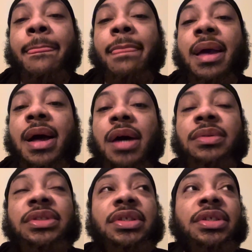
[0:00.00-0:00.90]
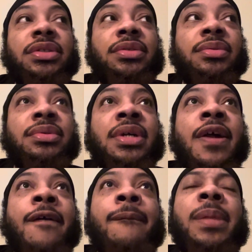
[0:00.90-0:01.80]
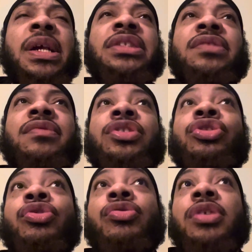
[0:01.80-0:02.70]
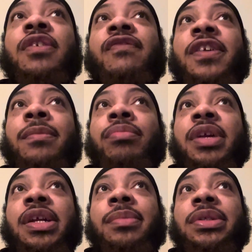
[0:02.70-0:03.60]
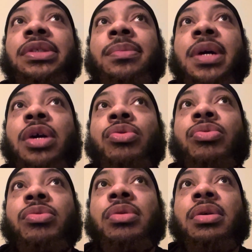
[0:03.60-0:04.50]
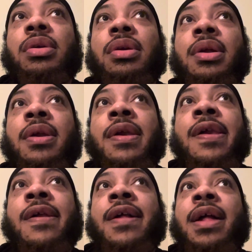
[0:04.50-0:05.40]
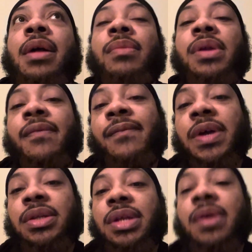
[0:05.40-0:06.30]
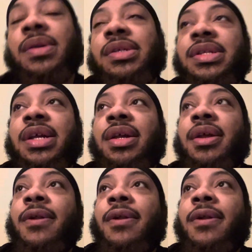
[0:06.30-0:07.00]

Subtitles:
how to heal. But as a result of it breaking me to my core, what I'm finding out is that